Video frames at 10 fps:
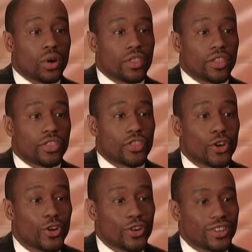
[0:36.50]
on the
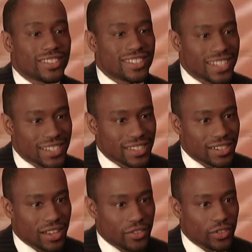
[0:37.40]
third
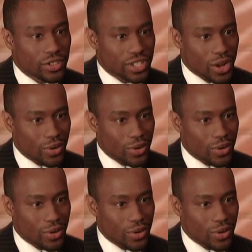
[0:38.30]
season of your show